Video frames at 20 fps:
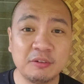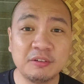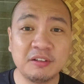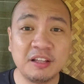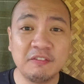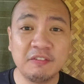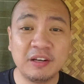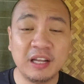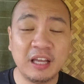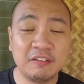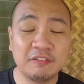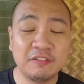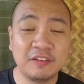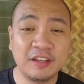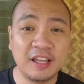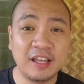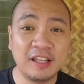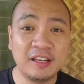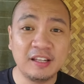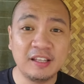I don't even have
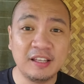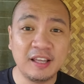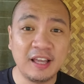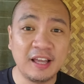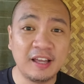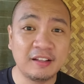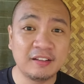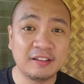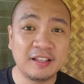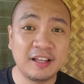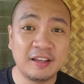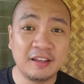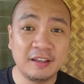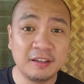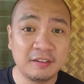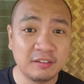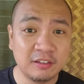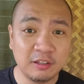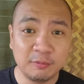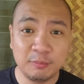any
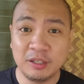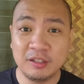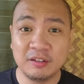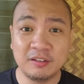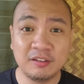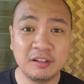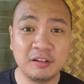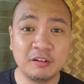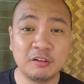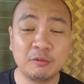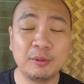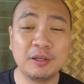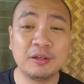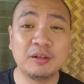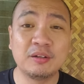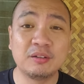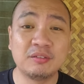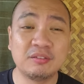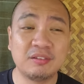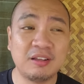antihistamines here
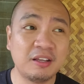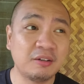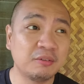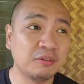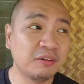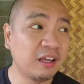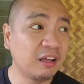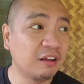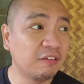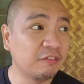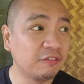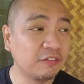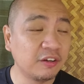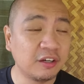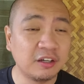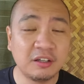because I don't have